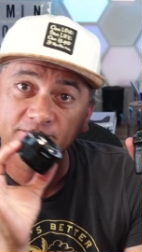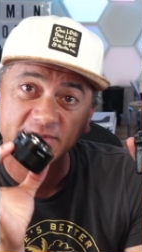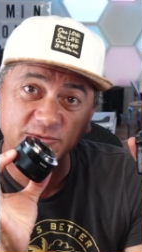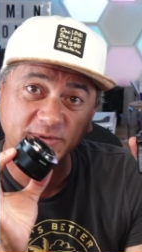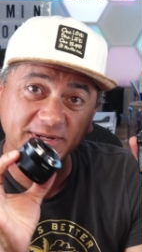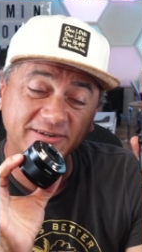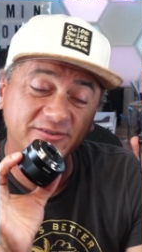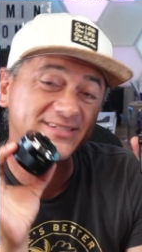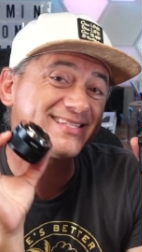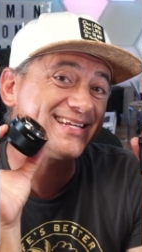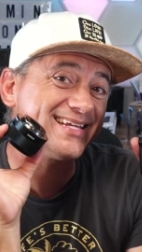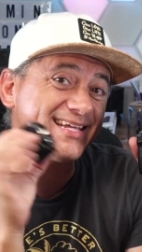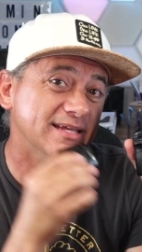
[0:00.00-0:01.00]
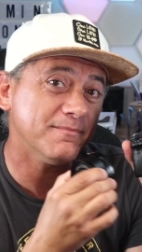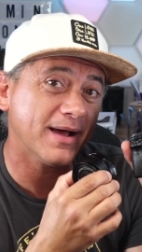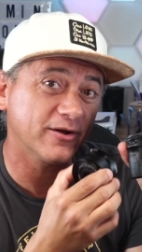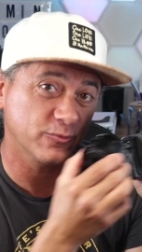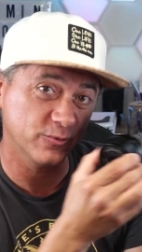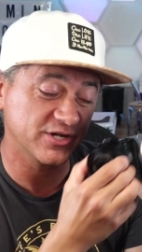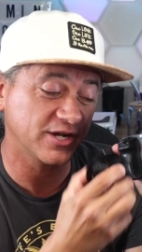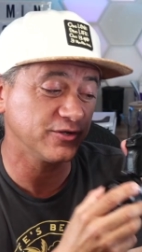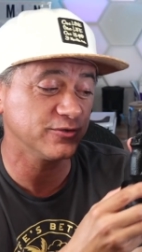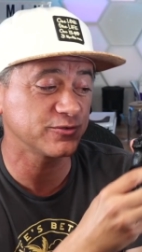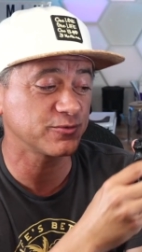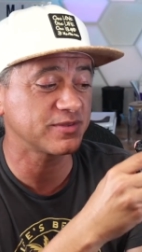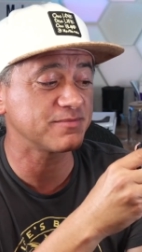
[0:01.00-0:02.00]
This one here is the E-mount, which I
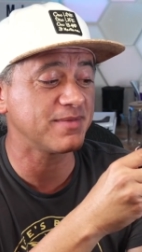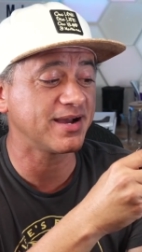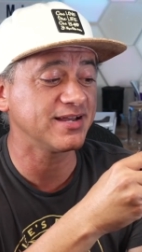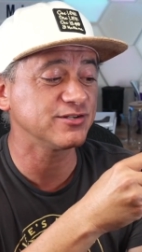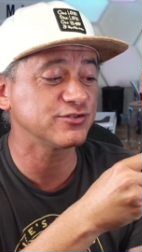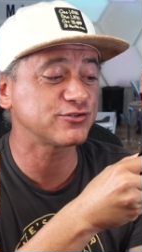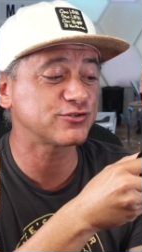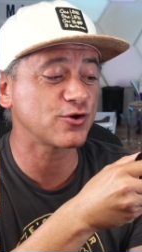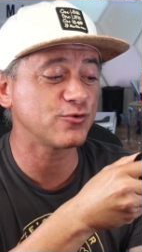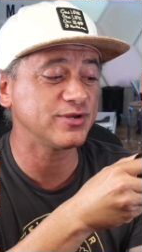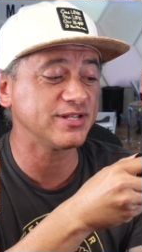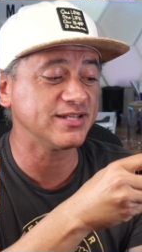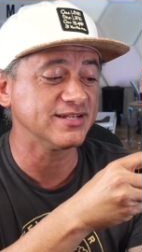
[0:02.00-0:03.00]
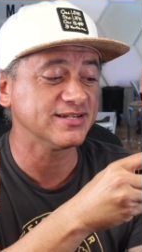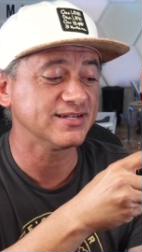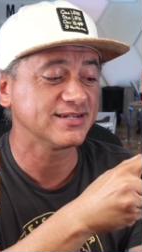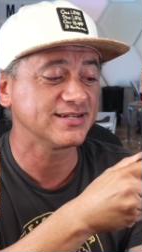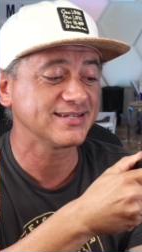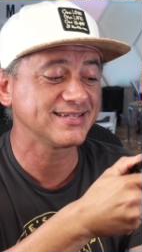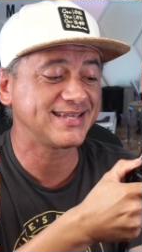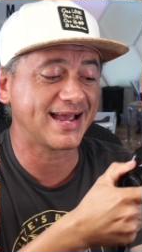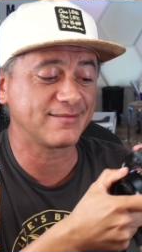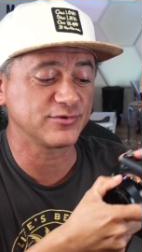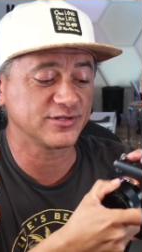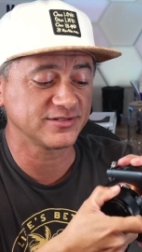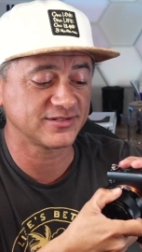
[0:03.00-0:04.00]
use with my Sony
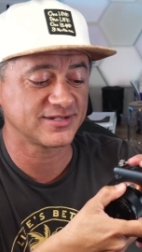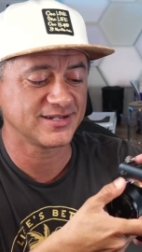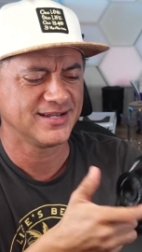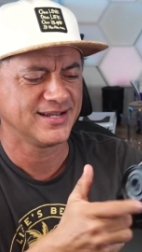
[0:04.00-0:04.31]
cameras.